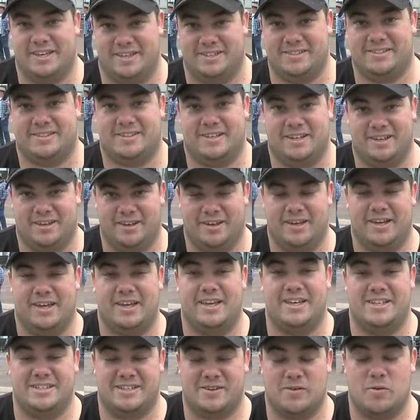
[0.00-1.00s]
He is.
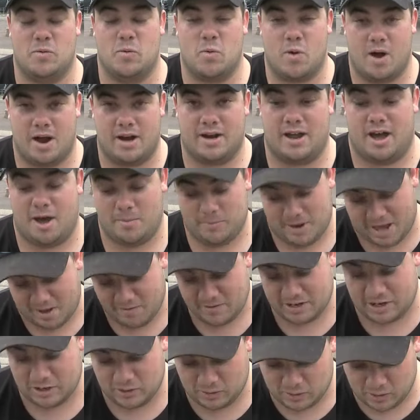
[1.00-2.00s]
He is I'm
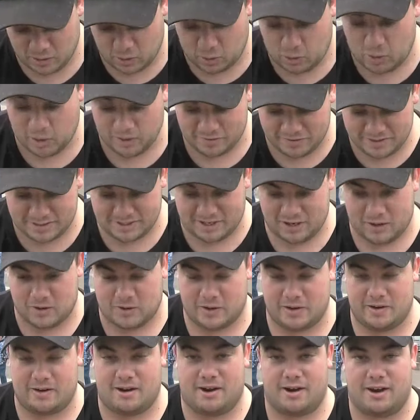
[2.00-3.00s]
having a look at all of his
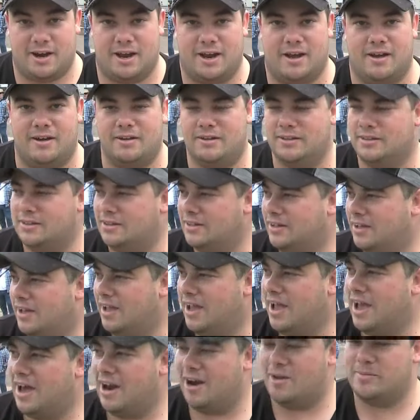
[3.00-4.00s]
glory right now.
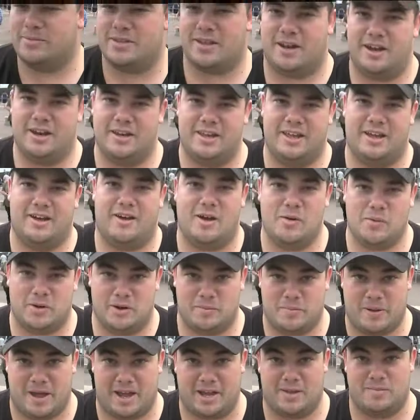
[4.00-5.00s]
And I'm telling you, I want to
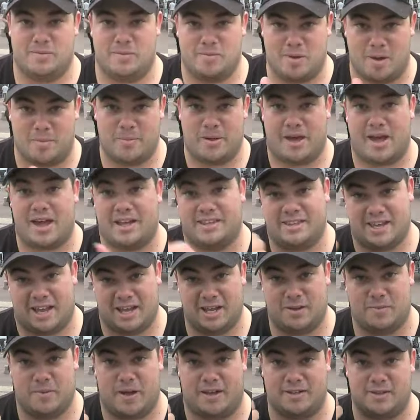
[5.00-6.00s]
pack him in my bag, take
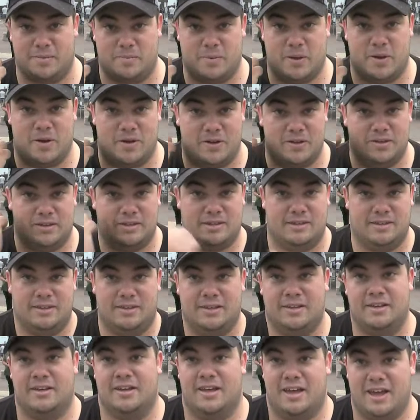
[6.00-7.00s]
him back to Perth,
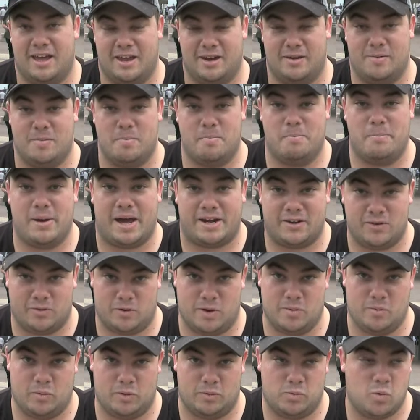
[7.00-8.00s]
and butter
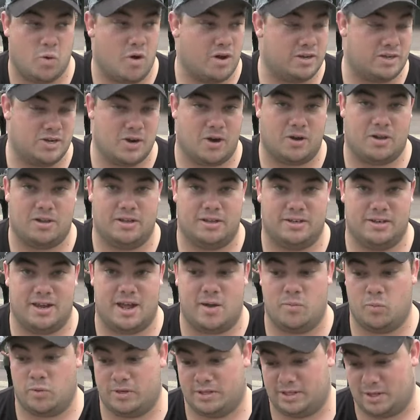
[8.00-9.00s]
him with white chocolate
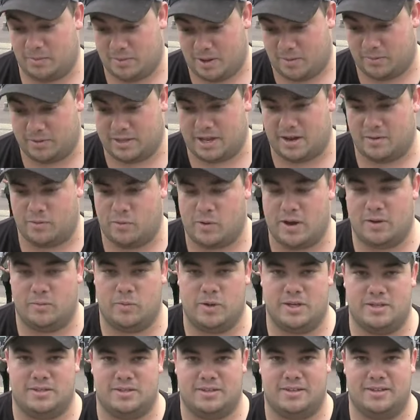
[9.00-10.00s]
and whisk him up with that red
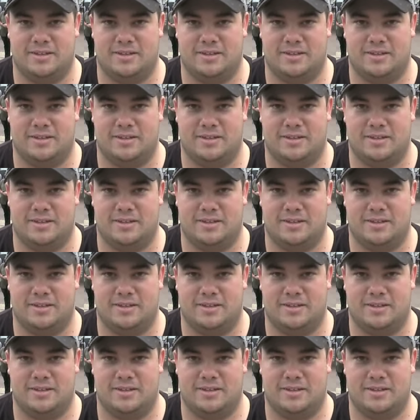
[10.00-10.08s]
whisk.